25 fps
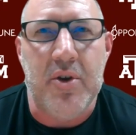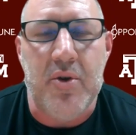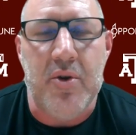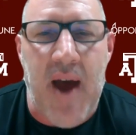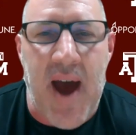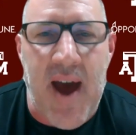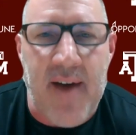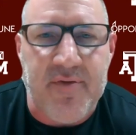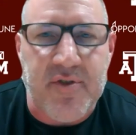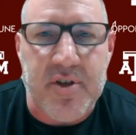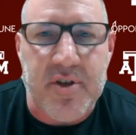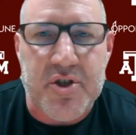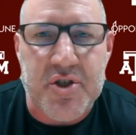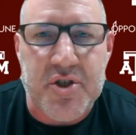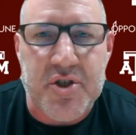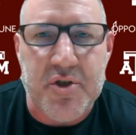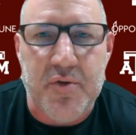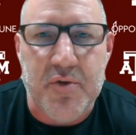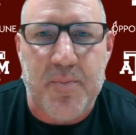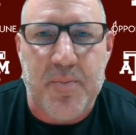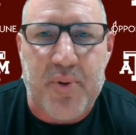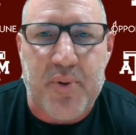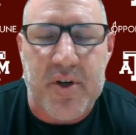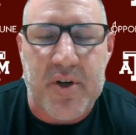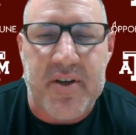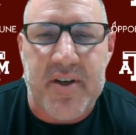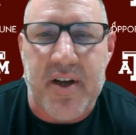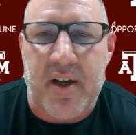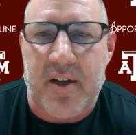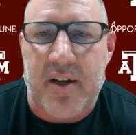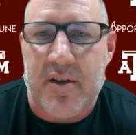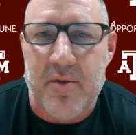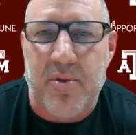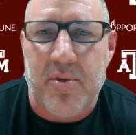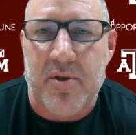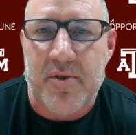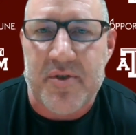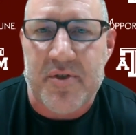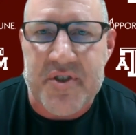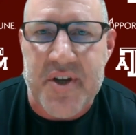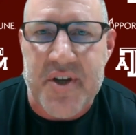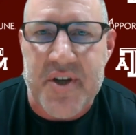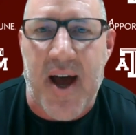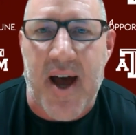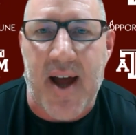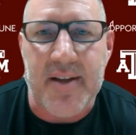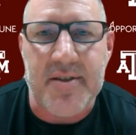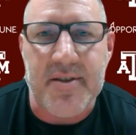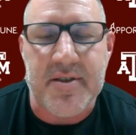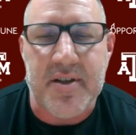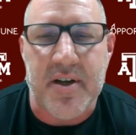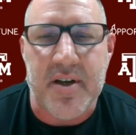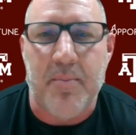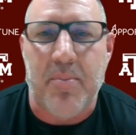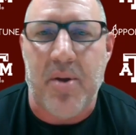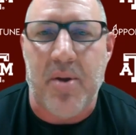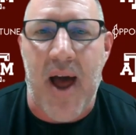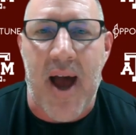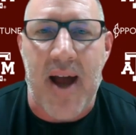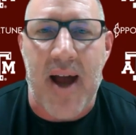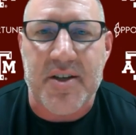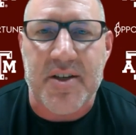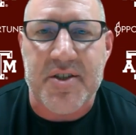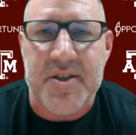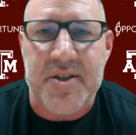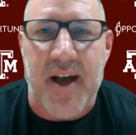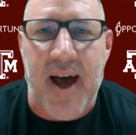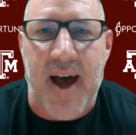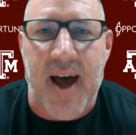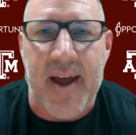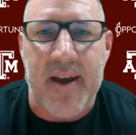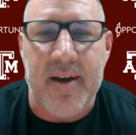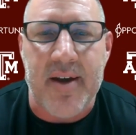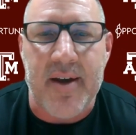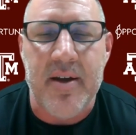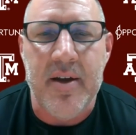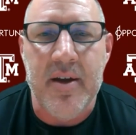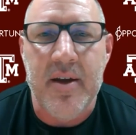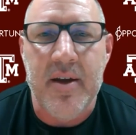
you have to shoot predictable shots. A block shot